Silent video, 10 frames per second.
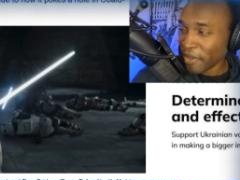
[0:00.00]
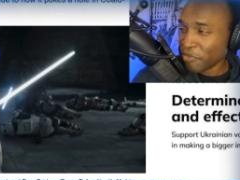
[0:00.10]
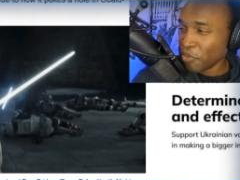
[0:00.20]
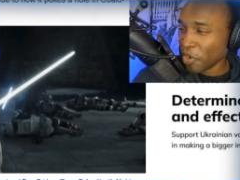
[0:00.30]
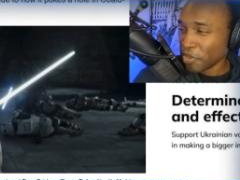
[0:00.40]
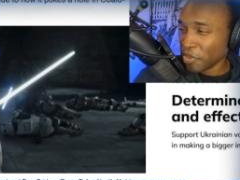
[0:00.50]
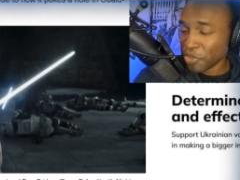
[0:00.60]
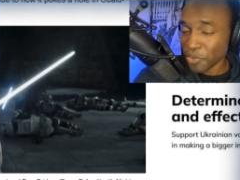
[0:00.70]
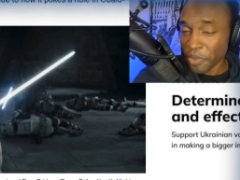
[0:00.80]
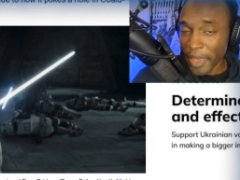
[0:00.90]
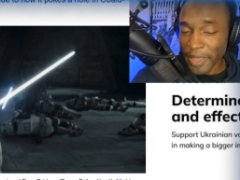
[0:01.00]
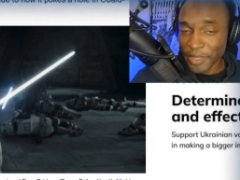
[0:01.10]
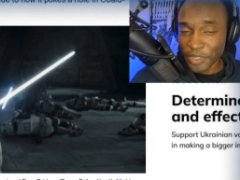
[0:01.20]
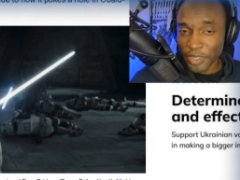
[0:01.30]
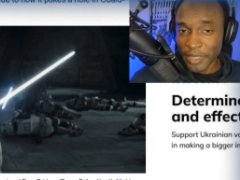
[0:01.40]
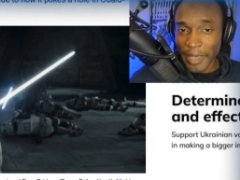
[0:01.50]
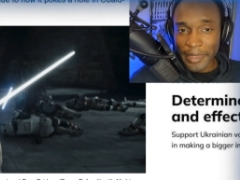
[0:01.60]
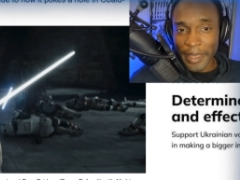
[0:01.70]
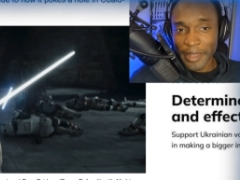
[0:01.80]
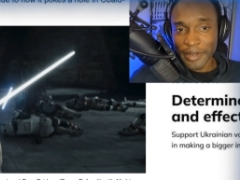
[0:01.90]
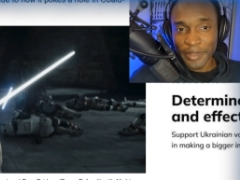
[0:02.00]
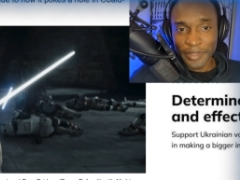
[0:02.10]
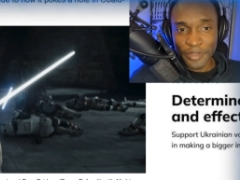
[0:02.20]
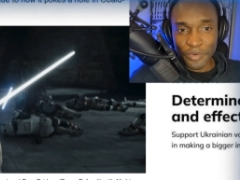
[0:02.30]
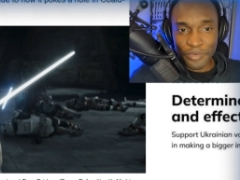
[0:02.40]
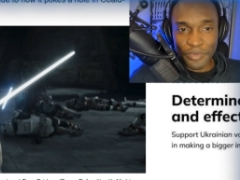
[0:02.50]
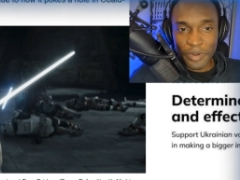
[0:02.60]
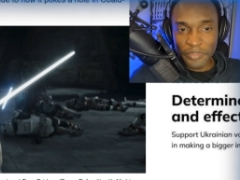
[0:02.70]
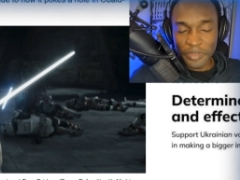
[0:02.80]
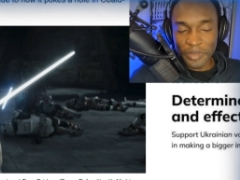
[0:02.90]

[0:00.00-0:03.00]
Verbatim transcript: if you wanted to do that, just say that. Uh, not you don't have to